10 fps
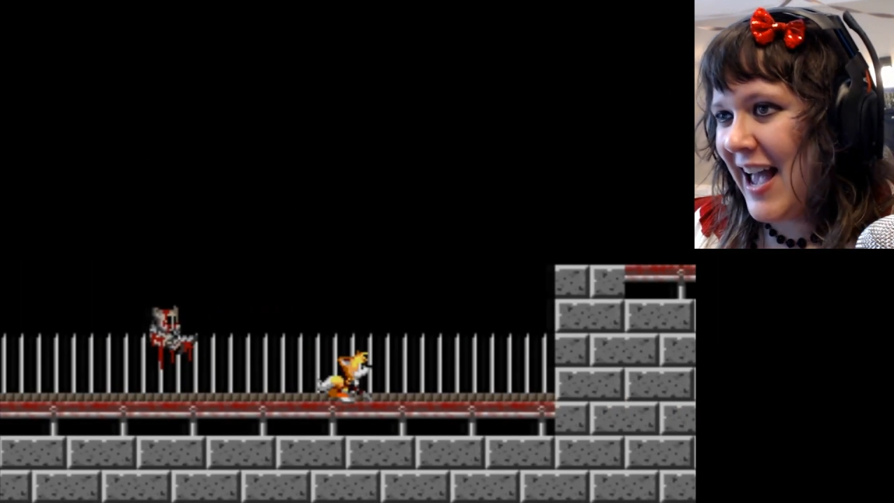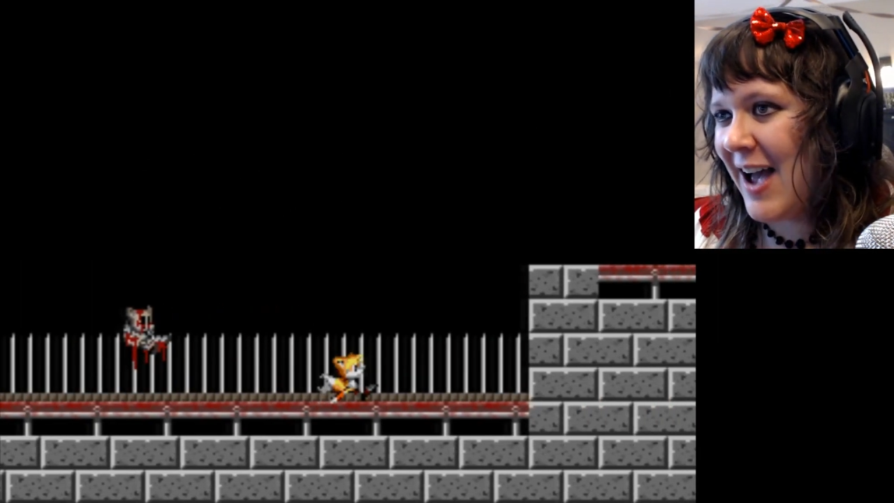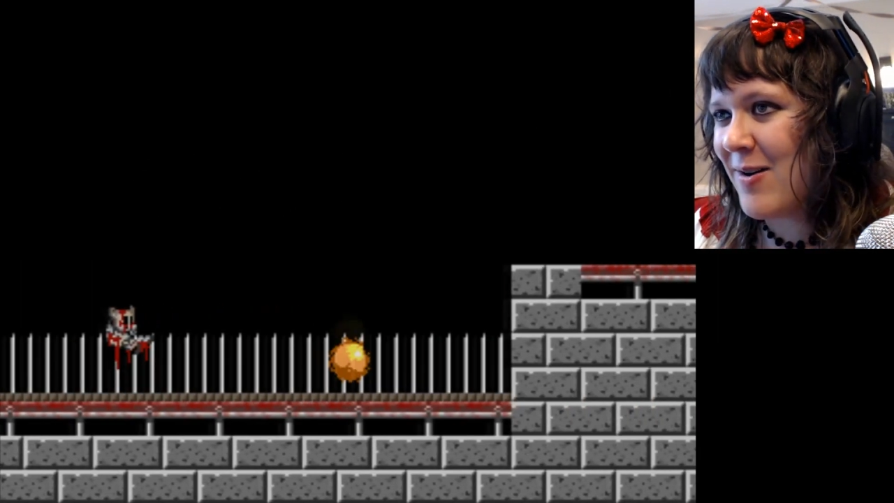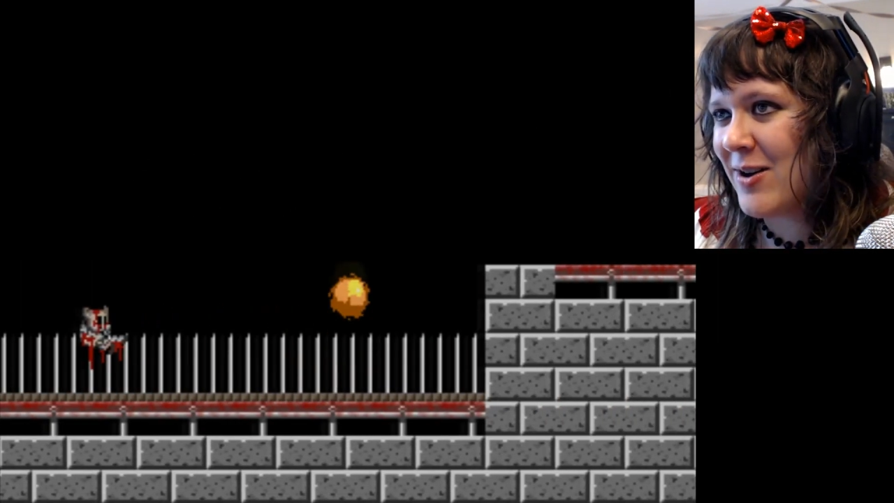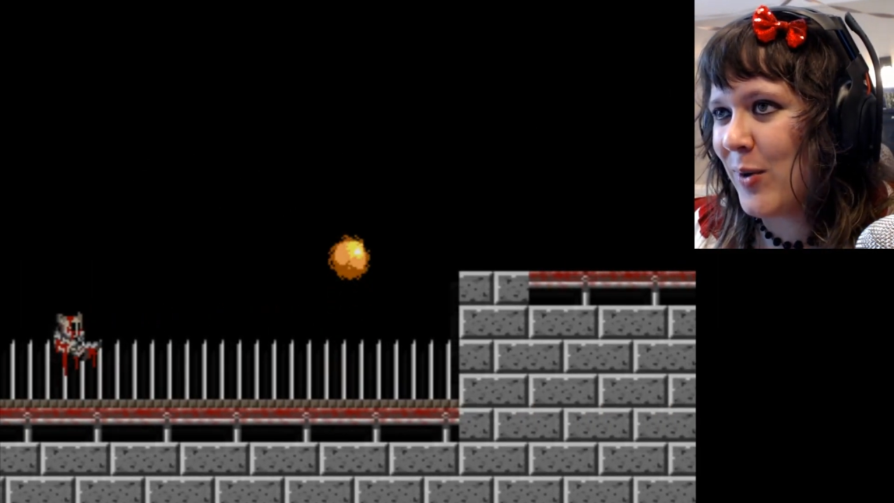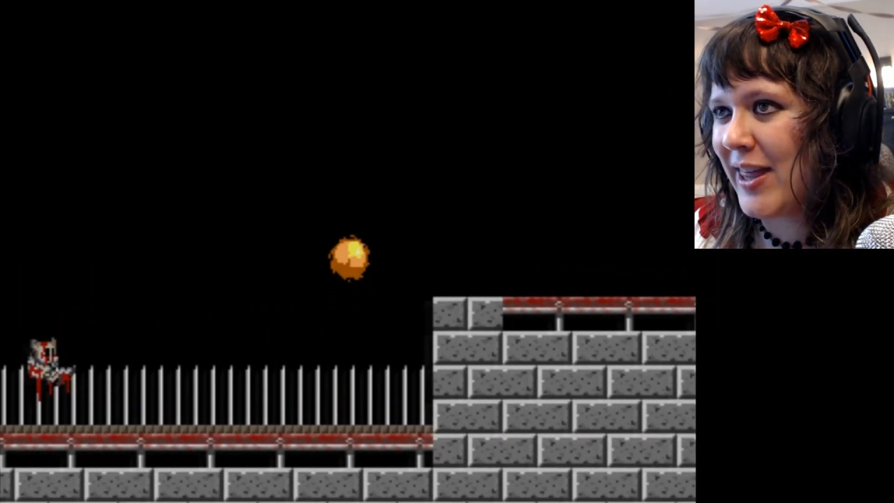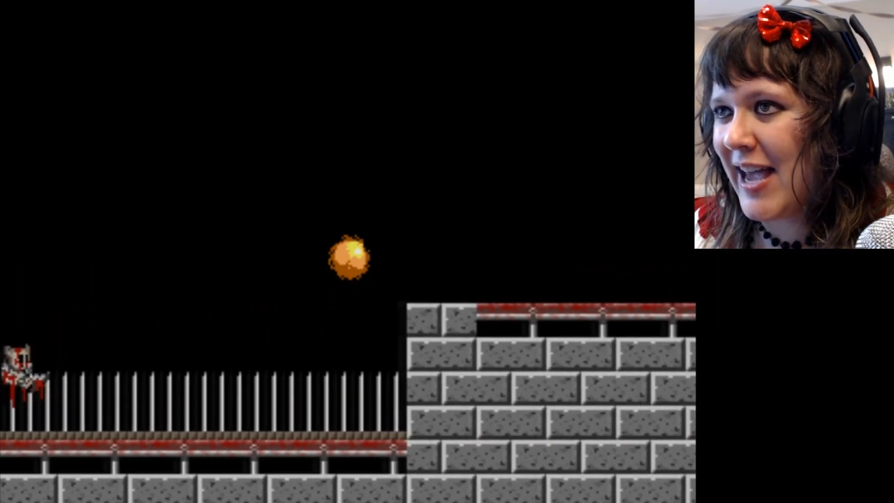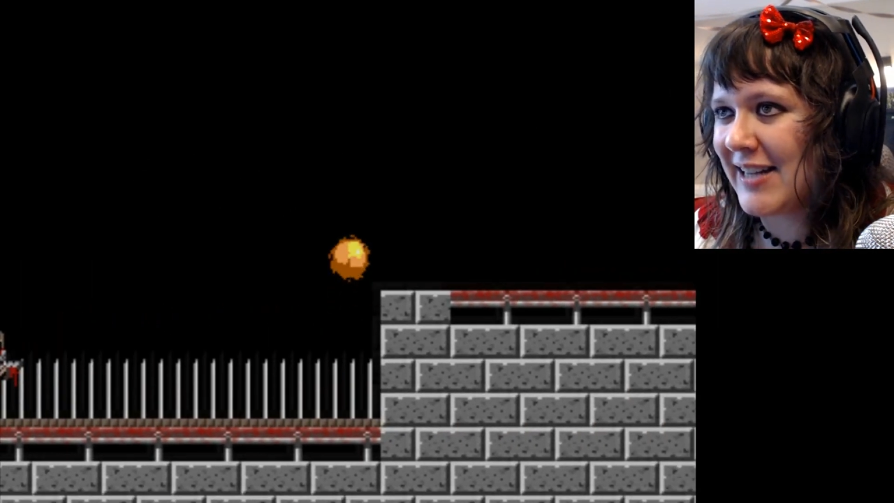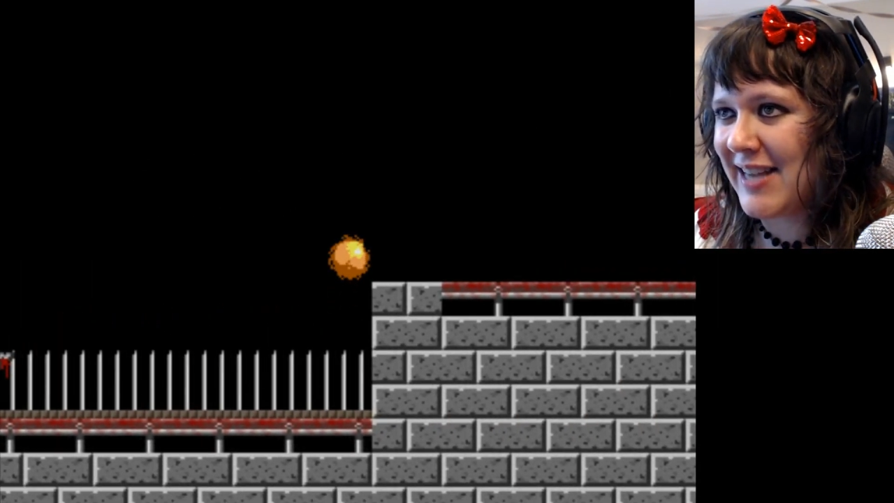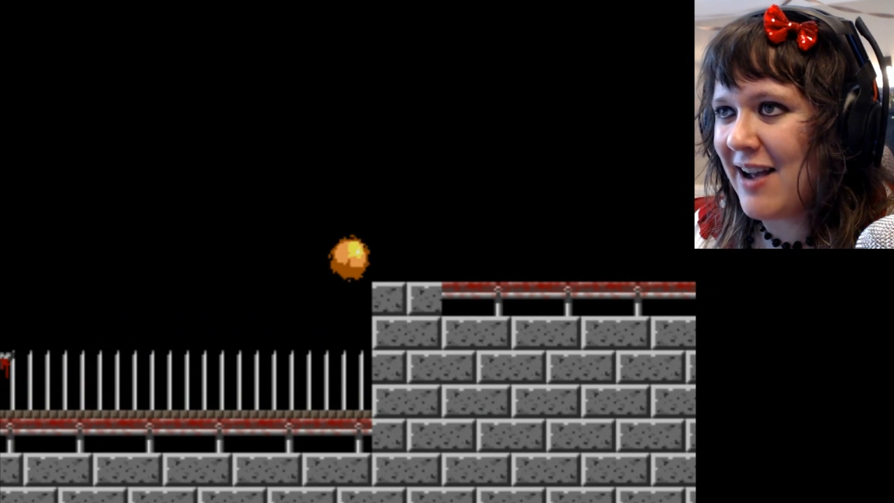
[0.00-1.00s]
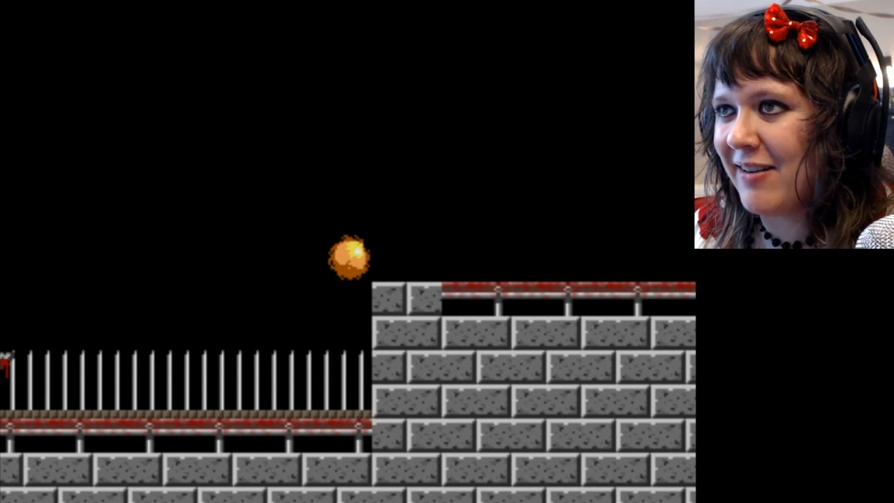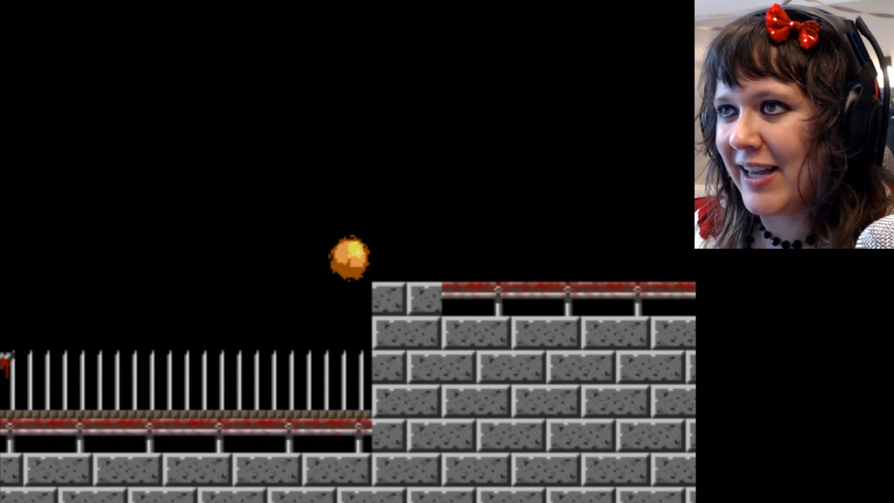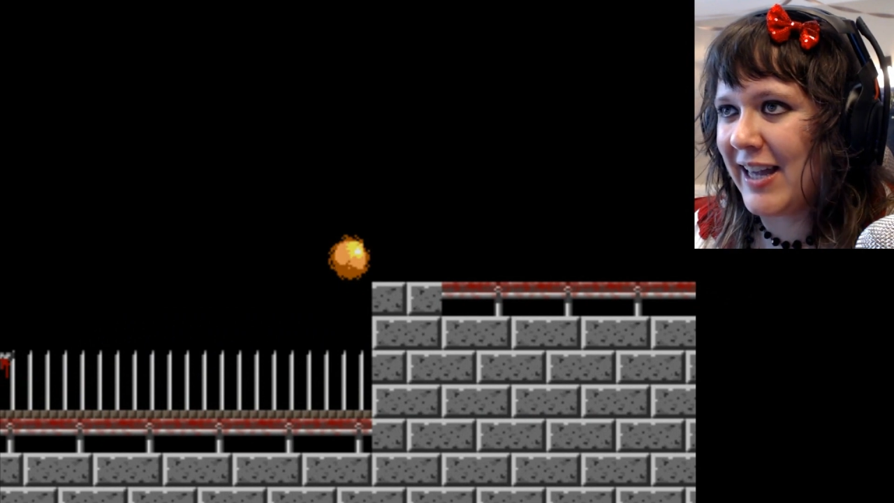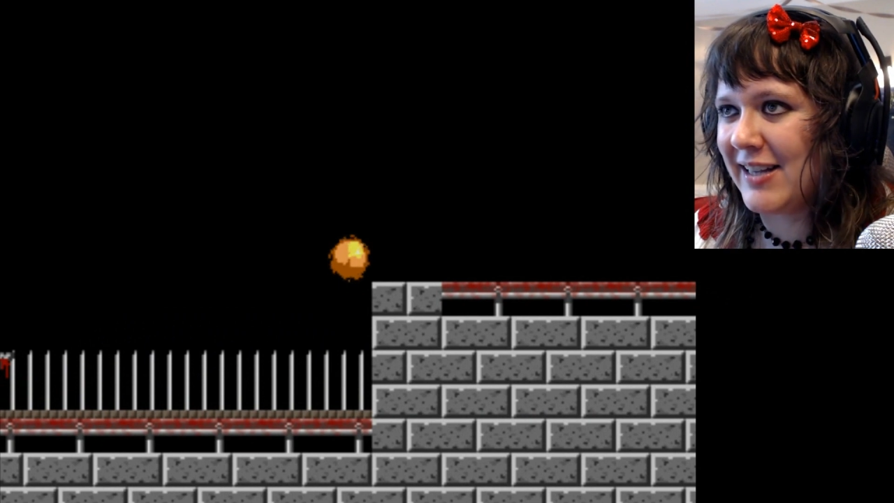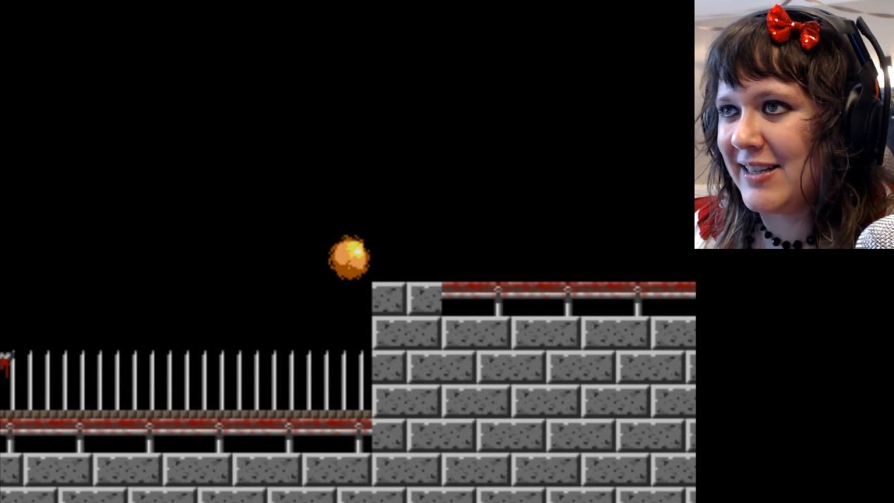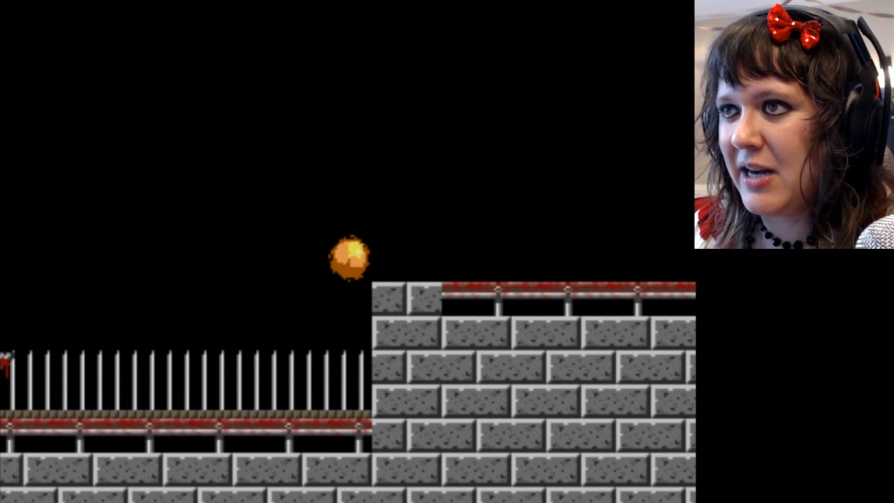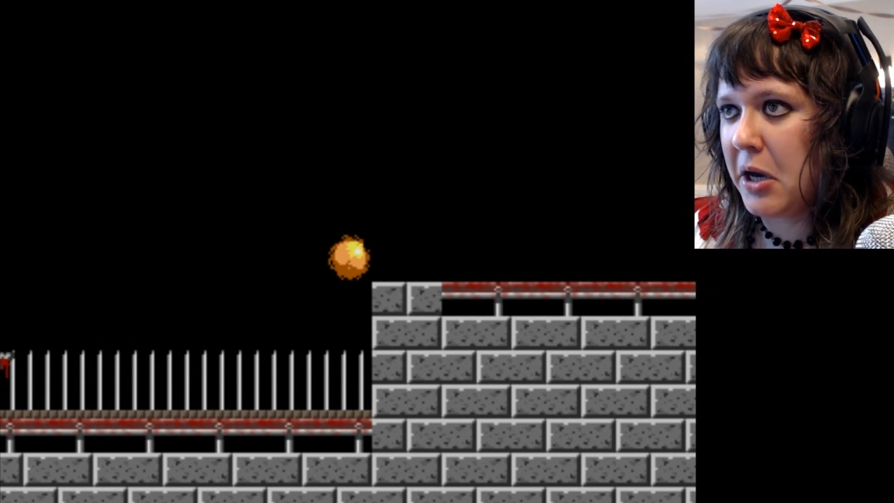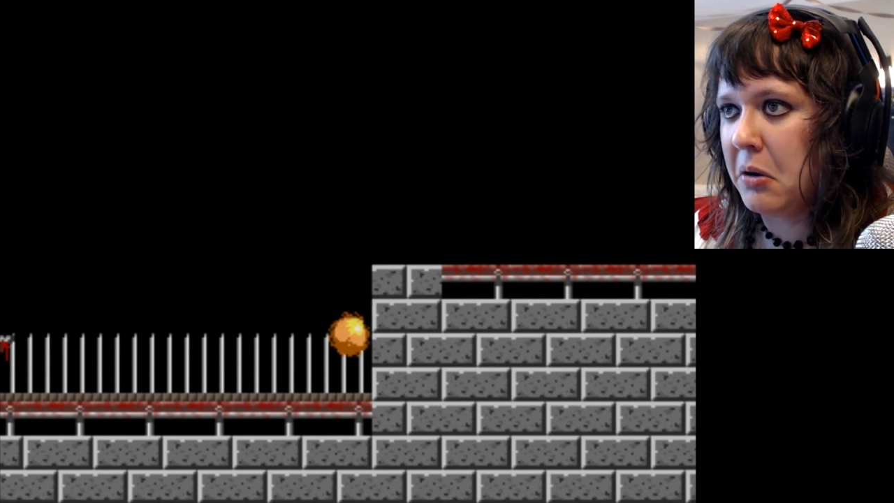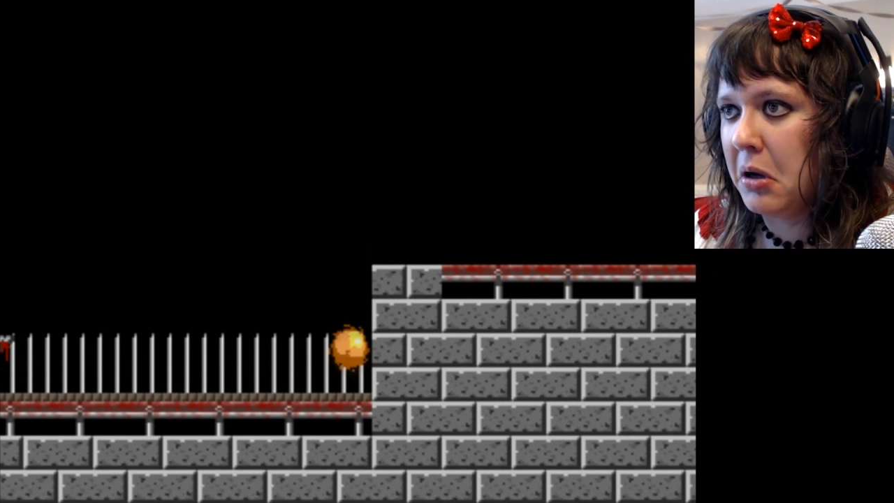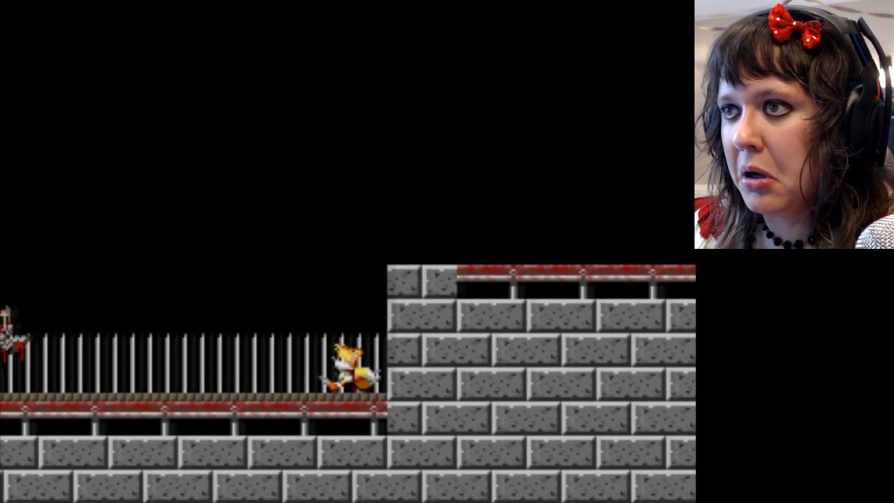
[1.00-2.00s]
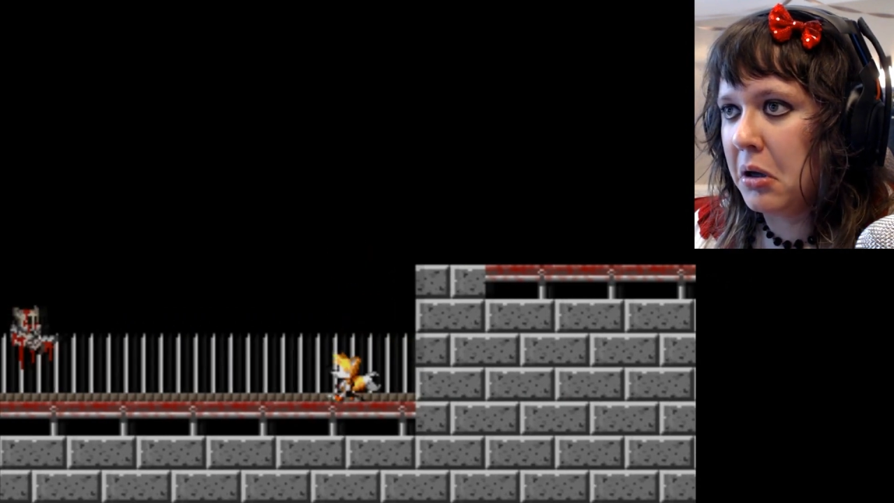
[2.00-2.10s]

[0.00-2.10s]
I wonder where that Sonic is, you know.